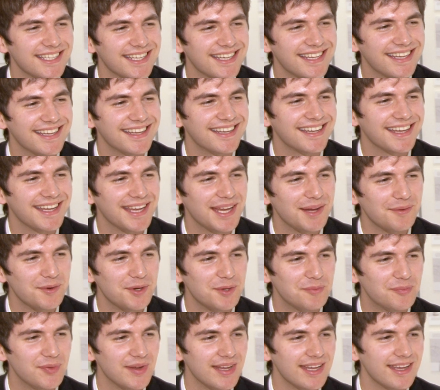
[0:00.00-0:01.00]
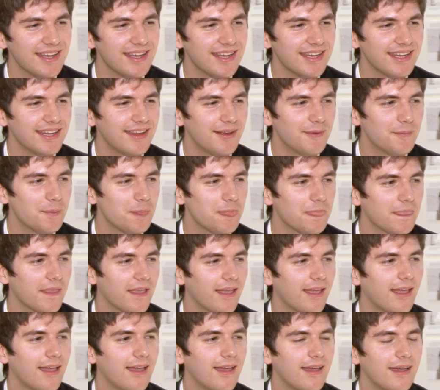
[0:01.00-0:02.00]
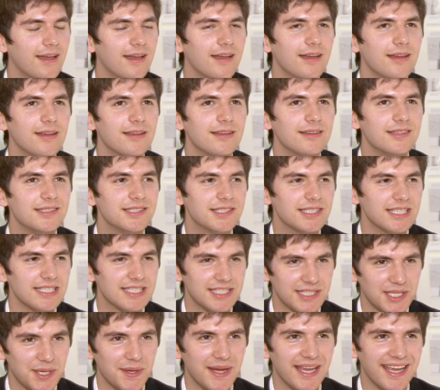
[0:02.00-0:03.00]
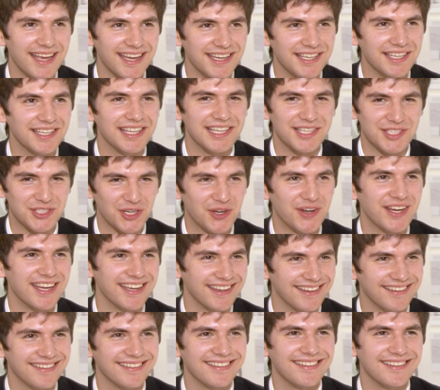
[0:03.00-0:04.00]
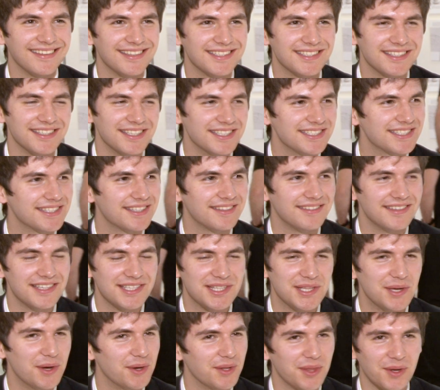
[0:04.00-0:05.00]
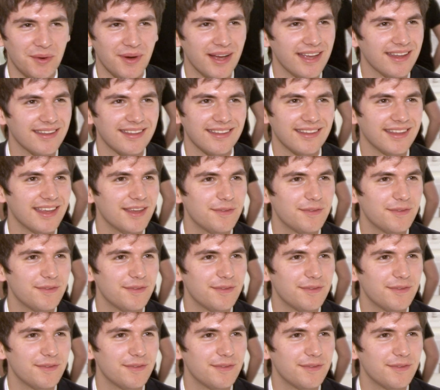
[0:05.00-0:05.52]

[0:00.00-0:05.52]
year, it would be just do it and you'll enjoy it. There's no other way.